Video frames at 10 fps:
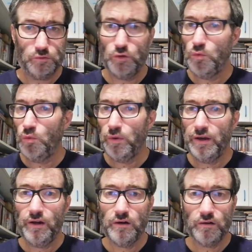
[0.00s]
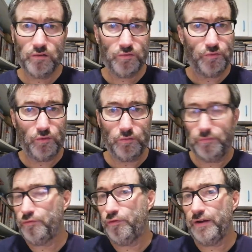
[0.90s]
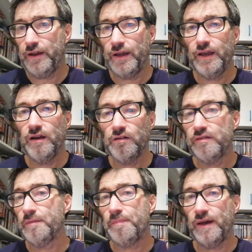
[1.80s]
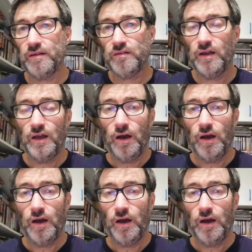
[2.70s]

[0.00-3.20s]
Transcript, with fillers: two years, three years, depends